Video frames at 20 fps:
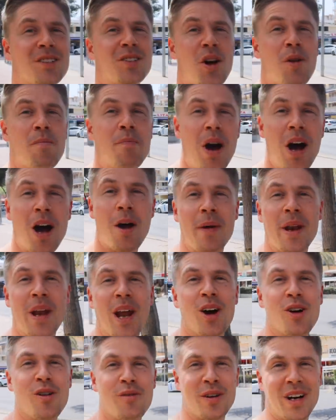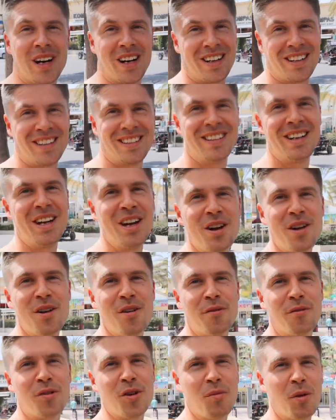So Palma Nova,
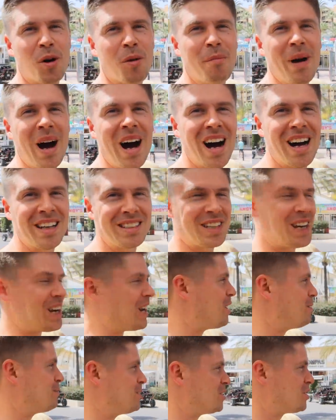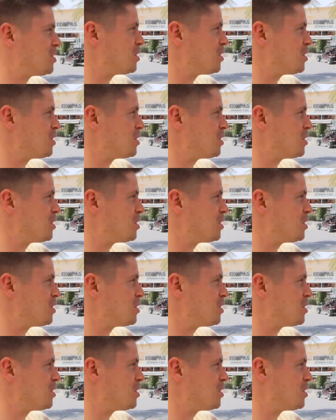a few more bars, clubs and